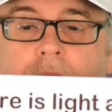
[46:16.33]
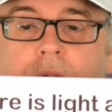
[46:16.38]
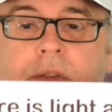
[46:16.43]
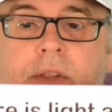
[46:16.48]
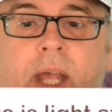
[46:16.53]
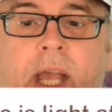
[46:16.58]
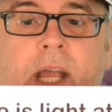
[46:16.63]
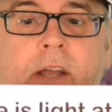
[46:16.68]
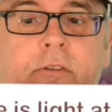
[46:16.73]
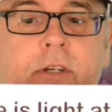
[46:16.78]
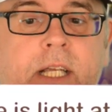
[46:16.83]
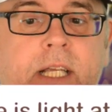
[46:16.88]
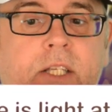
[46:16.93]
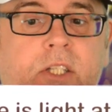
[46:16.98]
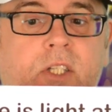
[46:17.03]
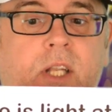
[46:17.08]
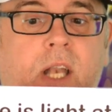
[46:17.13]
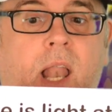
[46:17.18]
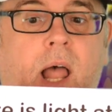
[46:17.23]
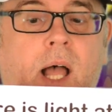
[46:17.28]
There
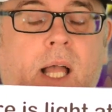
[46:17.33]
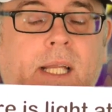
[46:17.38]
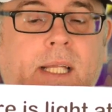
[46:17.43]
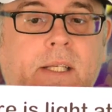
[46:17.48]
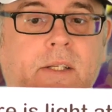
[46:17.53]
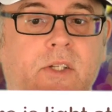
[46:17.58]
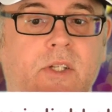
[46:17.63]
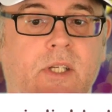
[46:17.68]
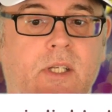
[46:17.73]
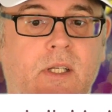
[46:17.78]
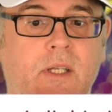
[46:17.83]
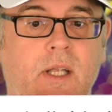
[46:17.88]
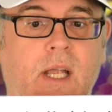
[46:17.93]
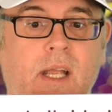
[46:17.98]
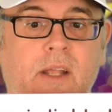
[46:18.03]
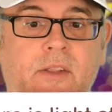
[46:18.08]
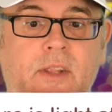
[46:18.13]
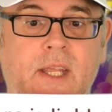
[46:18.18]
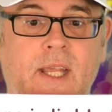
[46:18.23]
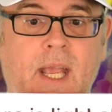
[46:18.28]
is light
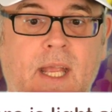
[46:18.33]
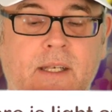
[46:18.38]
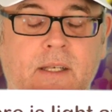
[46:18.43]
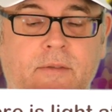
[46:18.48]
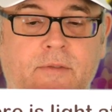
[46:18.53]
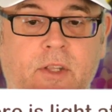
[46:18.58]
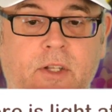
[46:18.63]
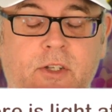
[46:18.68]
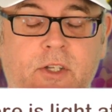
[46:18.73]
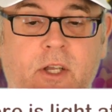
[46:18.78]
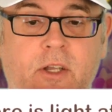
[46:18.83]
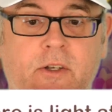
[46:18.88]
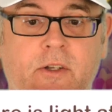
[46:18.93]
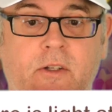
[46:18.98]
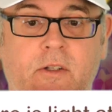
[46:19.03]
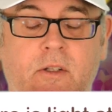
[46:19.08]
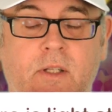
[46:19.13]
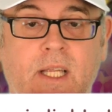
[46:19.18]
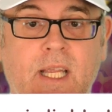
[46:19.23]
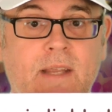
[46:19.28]
at the end of the
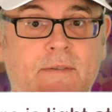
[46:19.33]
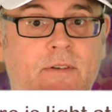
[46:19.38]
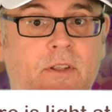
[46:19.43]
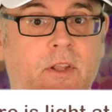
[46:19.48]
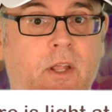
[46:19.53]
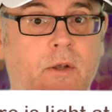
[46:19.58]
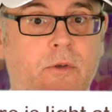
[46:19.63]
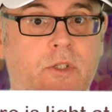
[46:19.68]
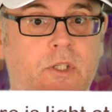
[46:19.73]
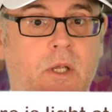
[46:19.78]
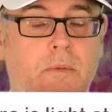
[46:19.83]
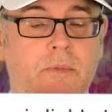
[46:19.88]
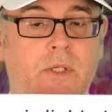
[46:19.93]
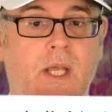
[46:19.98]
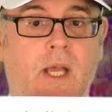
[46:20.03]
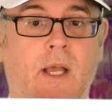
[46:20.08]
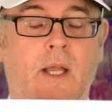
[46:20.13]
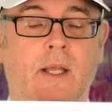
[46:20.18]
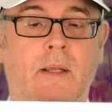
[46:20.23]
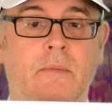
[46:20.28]
tunnel, even though
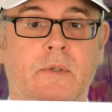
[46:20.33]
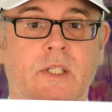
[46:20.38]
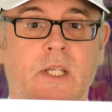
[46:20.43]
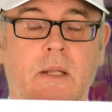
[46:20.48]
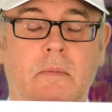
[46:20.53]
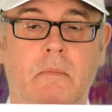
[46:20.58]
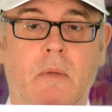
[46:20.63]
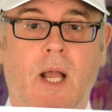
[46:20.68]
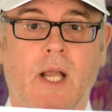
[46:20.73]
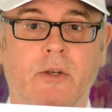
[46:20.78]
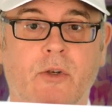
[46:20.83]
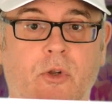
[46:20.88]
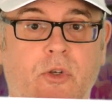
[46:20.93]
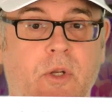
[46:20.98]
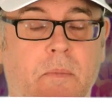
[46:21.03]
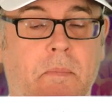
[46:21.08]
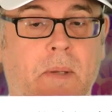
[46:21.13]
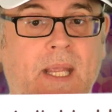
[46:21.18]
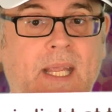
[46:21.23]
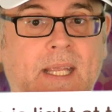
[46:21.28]
sometimes it might not
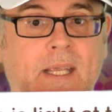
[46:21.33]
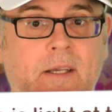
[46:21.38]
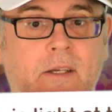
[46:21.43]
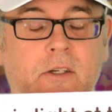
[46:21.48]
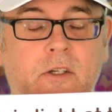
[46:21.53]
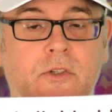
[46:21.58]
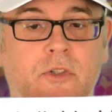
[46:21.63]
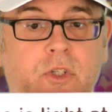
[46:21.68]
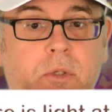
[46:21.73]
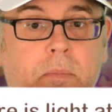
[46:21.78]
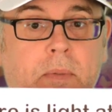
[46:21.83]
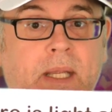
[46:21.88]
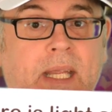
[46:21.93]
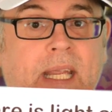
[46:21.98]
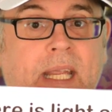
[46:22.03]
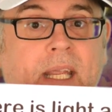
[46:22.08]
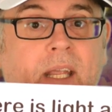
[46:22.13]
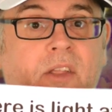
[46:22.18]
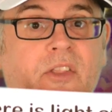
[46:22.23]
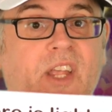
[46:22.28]
appear to
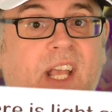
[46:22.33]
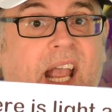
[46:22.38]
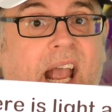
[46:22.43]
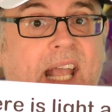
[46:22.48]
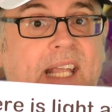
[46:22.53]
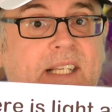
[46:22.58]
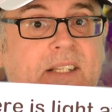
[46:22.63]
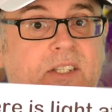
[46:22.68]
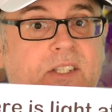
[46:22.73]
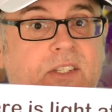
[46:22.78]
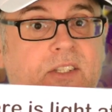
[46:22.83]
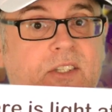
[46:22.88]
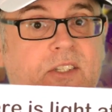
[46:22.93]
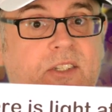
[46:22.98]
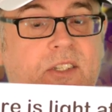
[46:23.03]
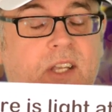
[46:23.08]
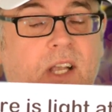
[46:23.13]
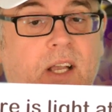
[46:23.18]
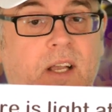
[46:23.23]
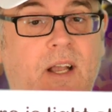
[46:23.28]
be the case.